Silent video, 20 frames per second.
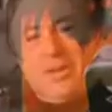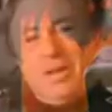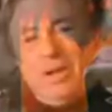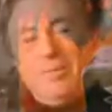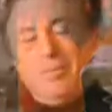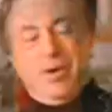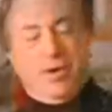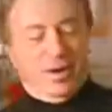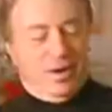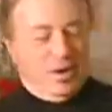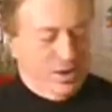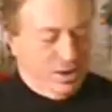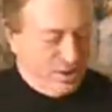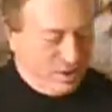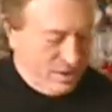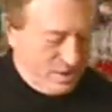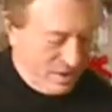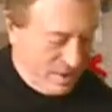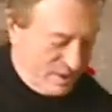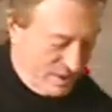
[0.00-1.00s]
came on and
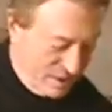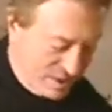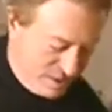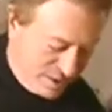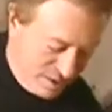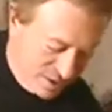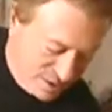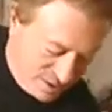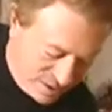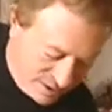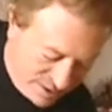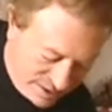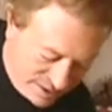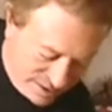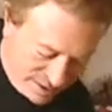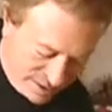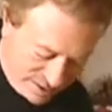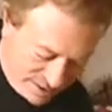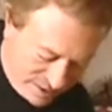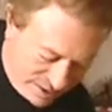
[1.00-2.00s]
designed this little
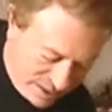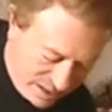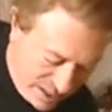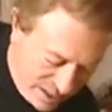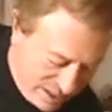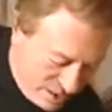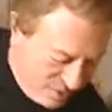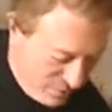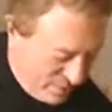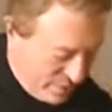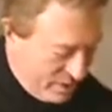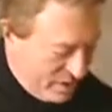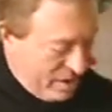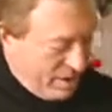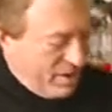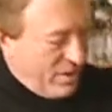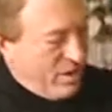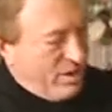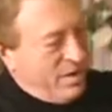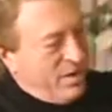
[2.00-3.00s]
guy over
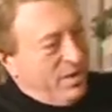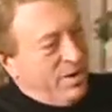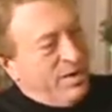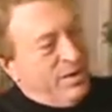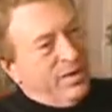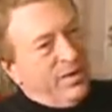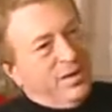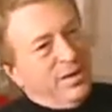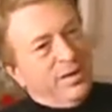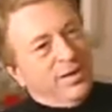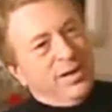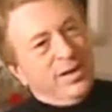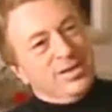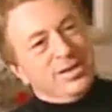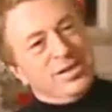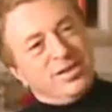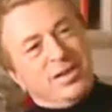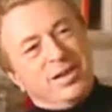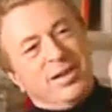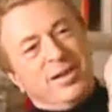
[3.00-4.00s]
here.
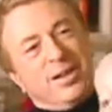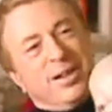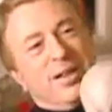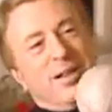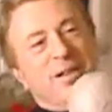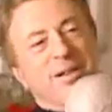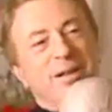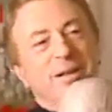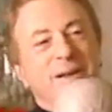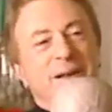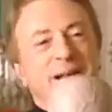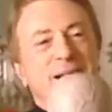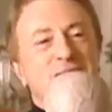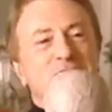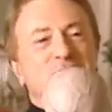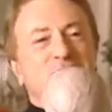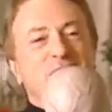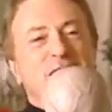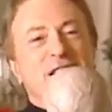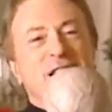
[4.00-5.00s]
This is a little
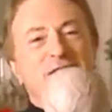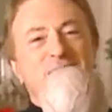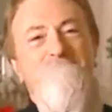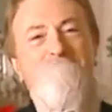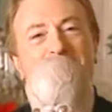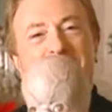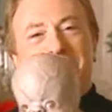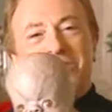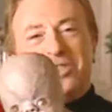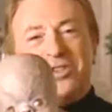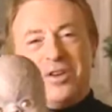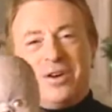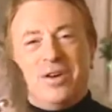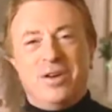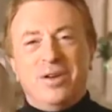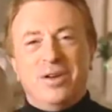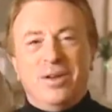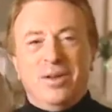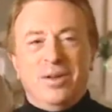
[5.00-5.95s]
It's Alive monster,